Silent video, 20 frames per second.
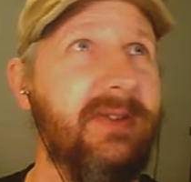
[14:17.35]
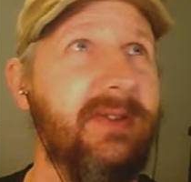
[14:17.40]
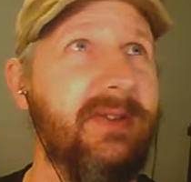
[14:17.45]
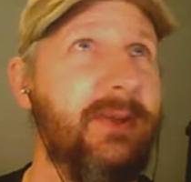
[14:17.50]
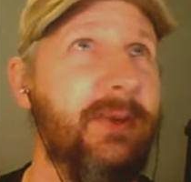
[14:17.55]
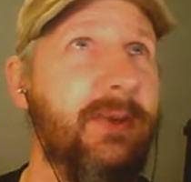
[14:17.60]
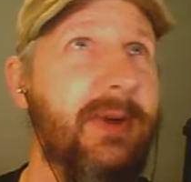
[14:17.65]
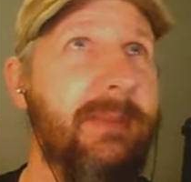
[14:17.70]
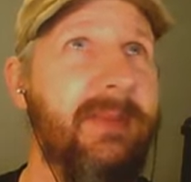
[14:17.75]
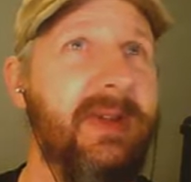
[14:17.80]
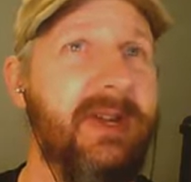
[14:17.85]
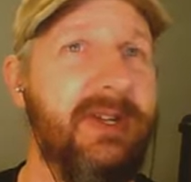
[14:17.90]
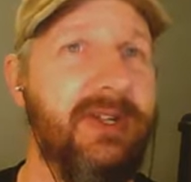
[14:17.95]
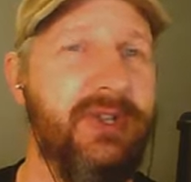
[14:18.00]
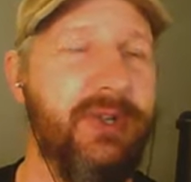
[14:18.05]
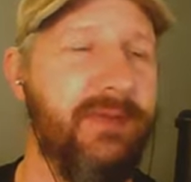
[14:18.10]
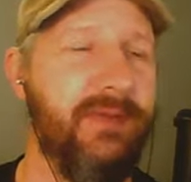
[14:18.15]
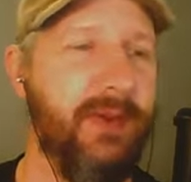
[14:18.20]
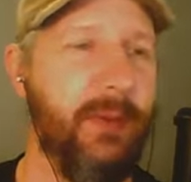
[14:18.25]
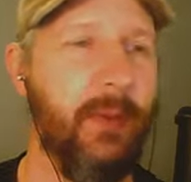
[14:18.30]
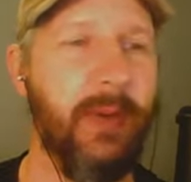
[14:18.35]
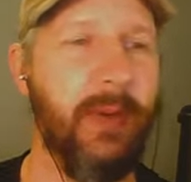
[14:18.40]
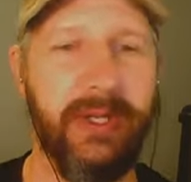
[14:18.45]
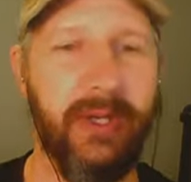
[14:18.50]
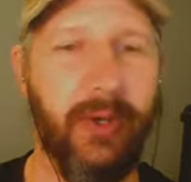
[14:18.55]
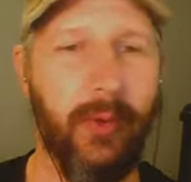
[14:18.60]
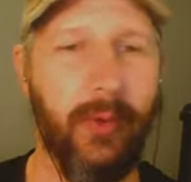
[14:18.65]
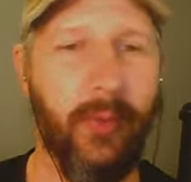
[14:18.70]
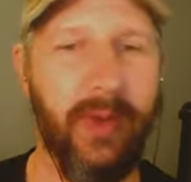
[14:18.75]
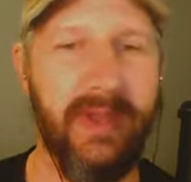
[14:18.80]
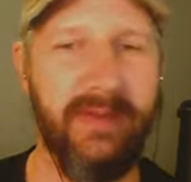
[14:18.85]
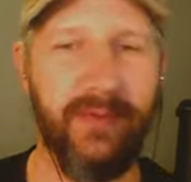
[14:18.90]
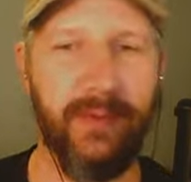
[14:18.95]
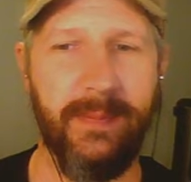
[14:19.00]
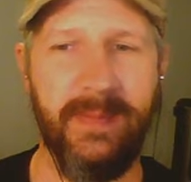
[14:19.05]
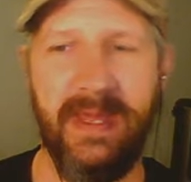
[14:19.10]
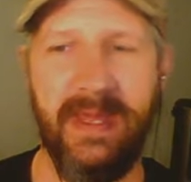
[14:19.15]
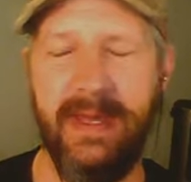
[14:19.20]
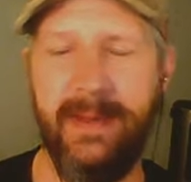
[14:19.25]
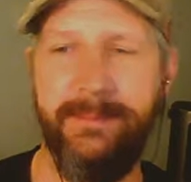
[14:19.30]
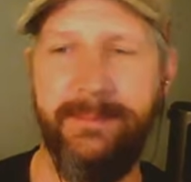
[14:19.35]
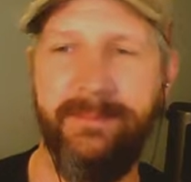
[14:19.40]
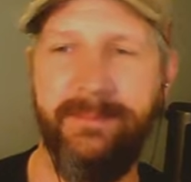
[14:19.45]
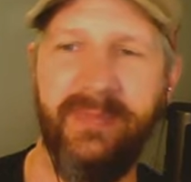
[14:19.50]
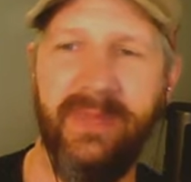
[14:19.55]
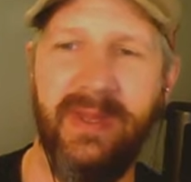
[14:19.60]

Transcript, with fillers: so I'm not sure if I want to go away from that.